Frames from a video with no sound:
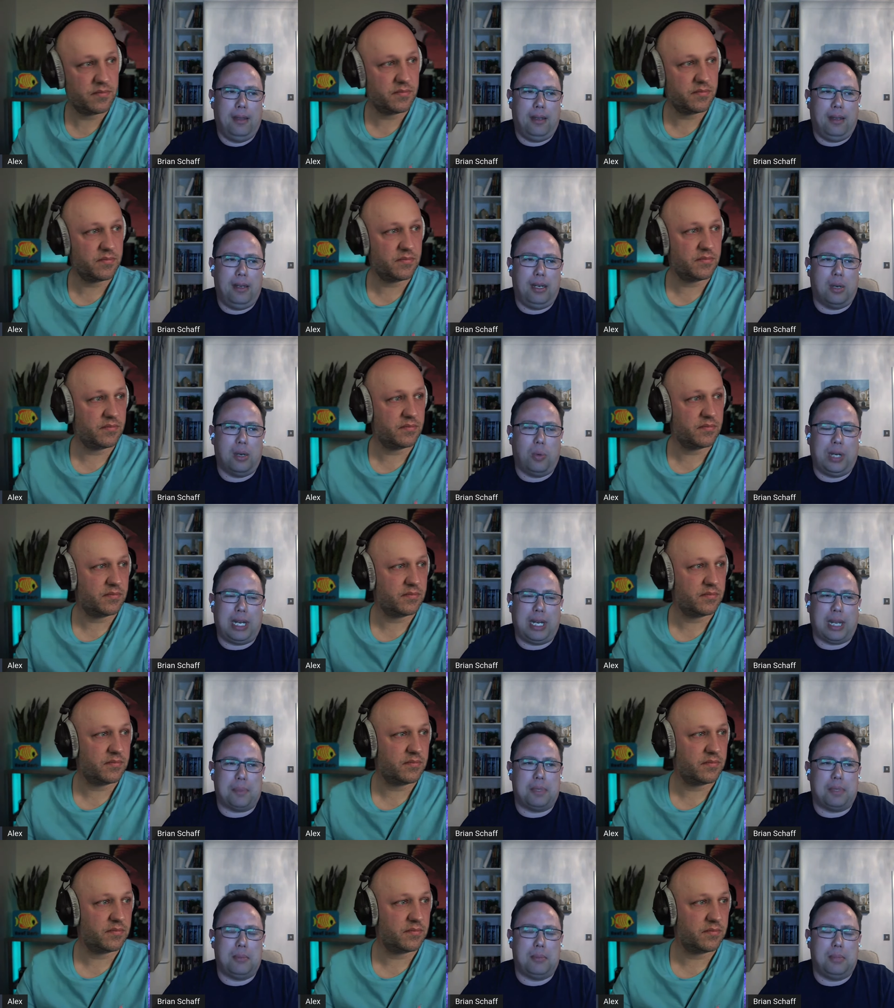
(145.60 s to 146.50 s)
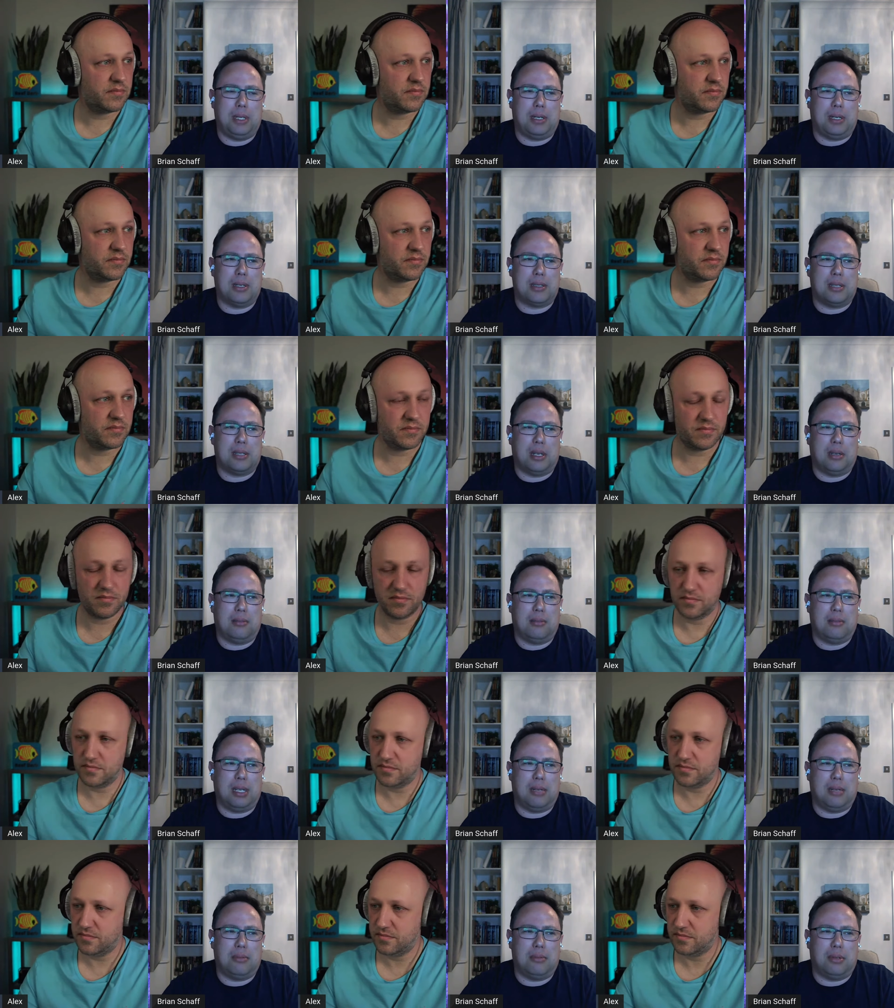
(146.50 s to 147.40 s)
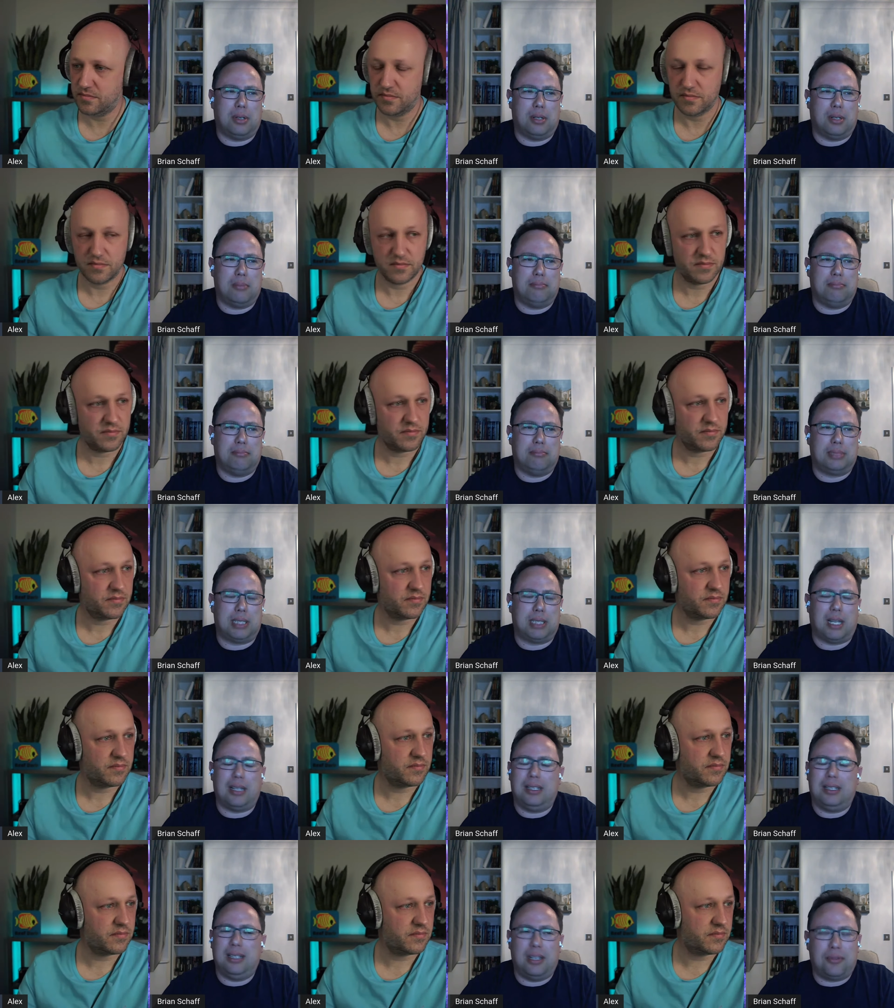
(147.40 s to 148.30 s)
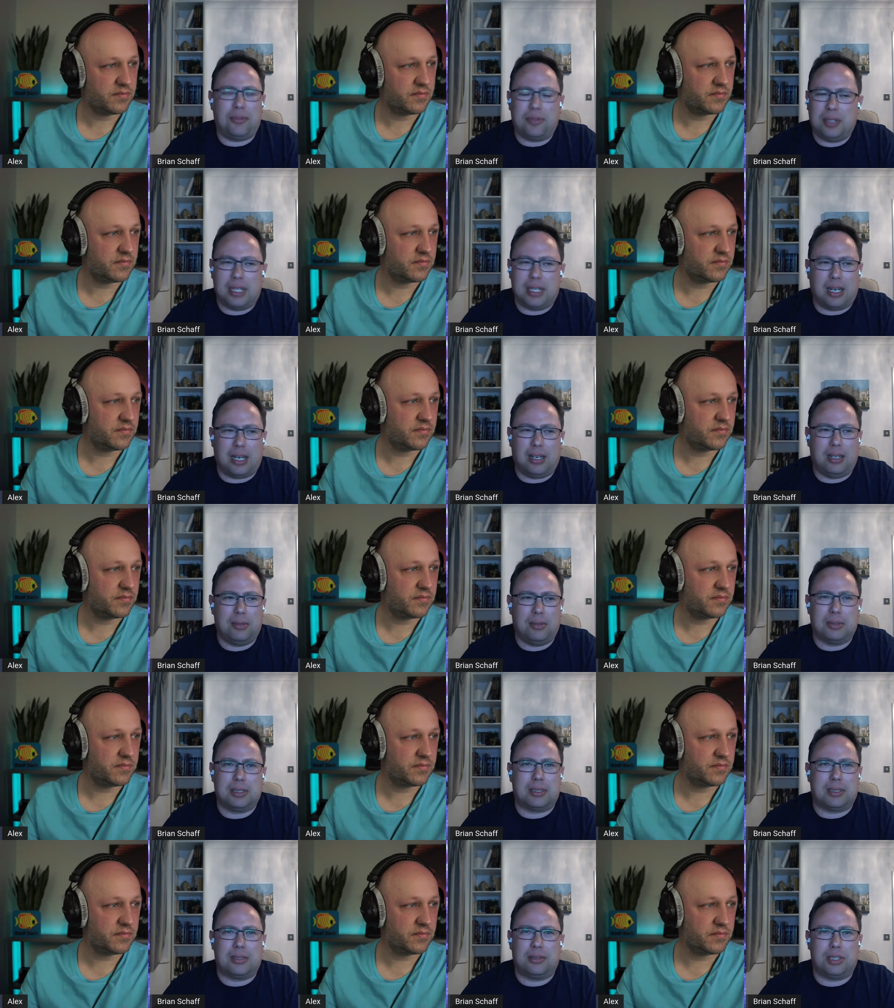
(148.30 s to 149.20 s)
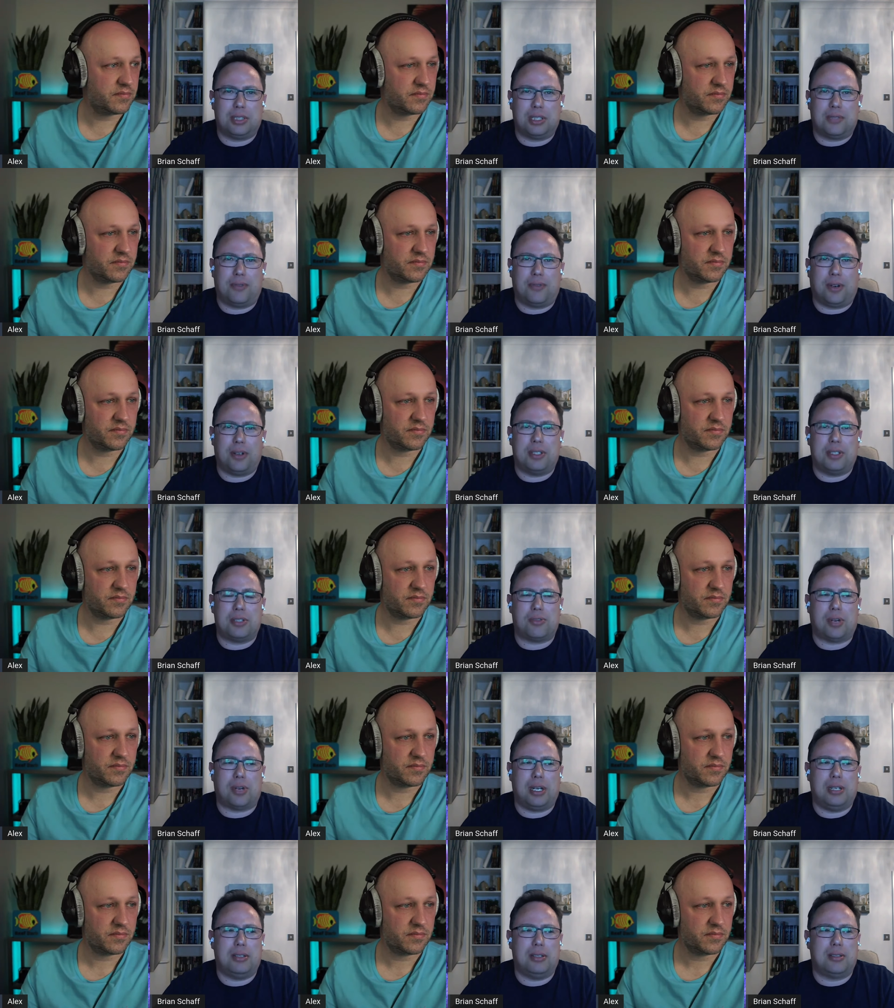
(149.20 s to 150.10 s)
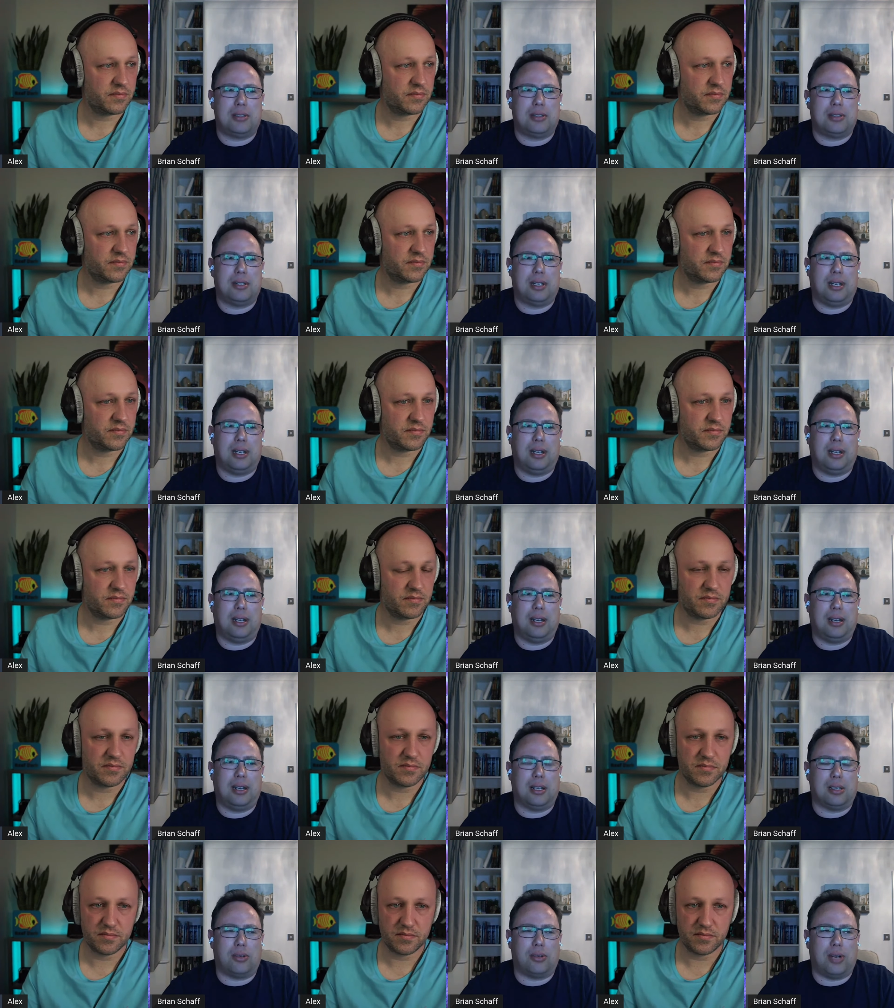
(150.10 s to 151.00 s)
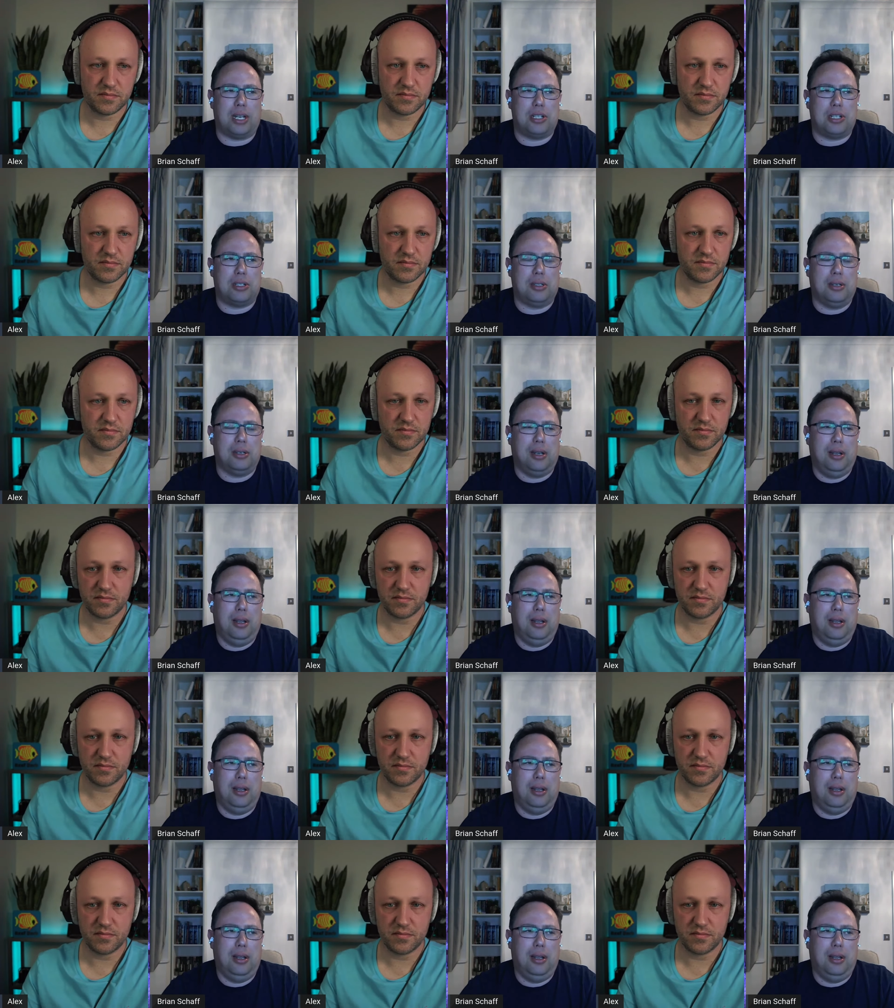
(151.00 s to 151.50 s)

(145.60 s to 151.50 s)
Speaker 1: you know, we kept them because they, they were slightly different color. It was just very strange uh, coloration.